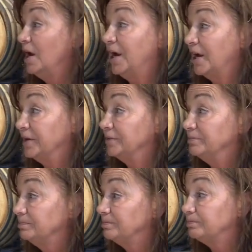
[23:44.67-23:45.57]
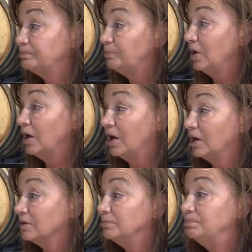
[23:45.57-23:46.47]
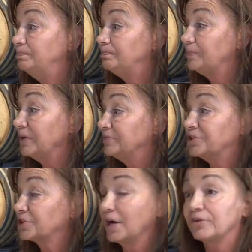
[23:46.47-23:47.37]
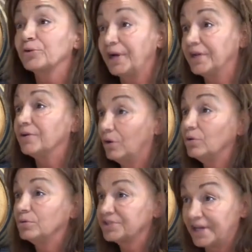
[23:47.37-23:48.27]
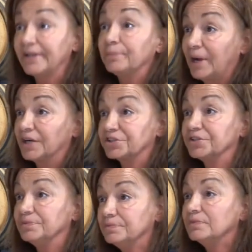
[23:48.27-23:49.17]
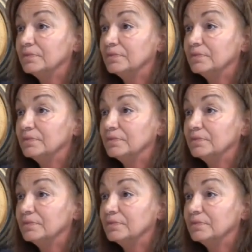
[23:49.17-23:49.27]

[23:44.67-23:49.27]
and it just kind of created a whole second passion.